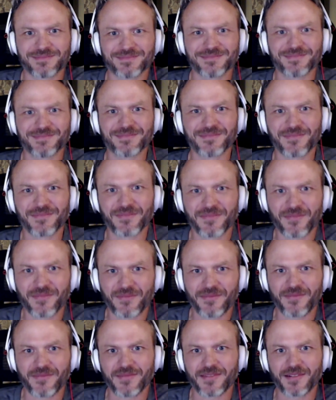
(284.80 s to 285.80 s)

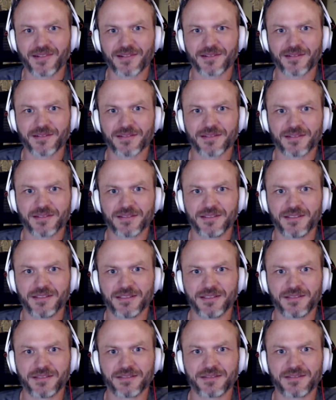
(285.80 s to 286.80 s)

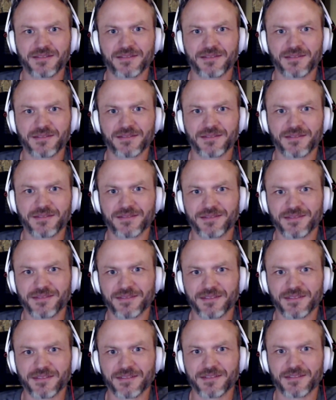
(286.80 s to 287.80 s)

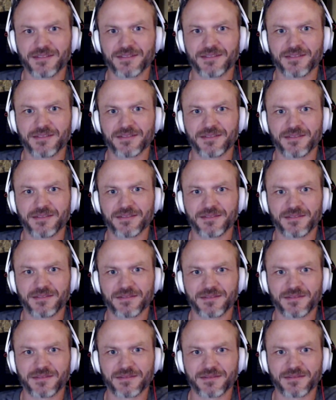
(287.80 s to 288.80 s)

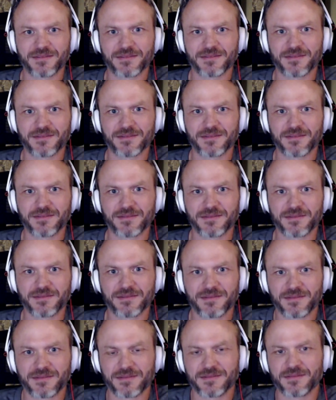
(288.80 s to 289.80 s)

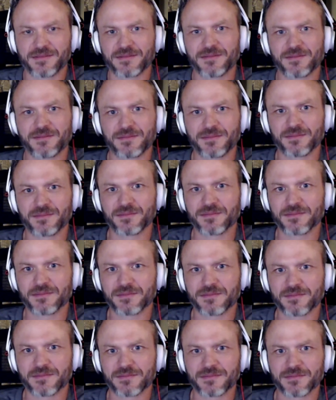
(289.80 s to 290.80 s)

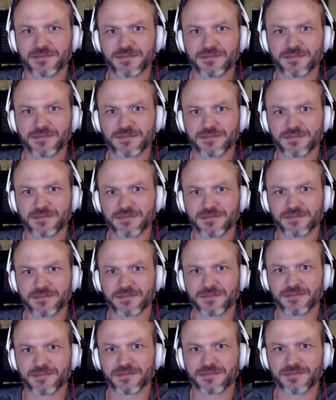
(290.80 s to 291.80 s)

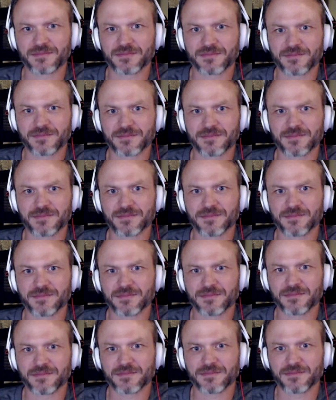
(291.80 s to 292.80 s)
[no speech]